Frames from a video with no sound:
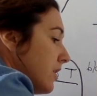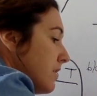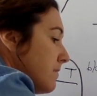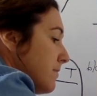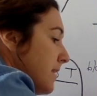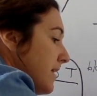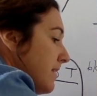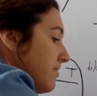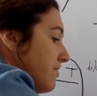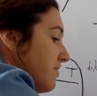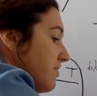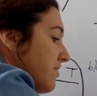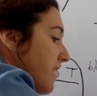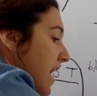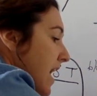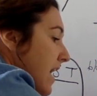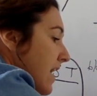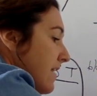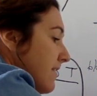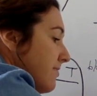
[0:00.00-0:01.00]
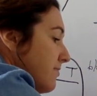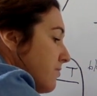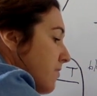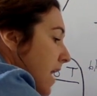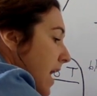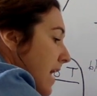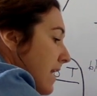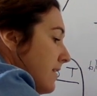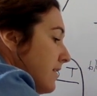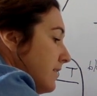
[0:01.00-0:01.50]
here are my
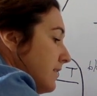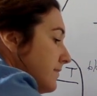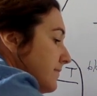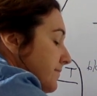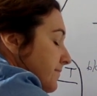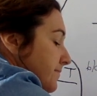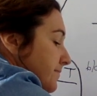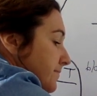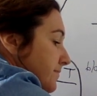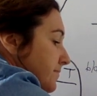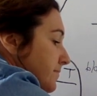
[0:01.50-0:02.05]
5 red,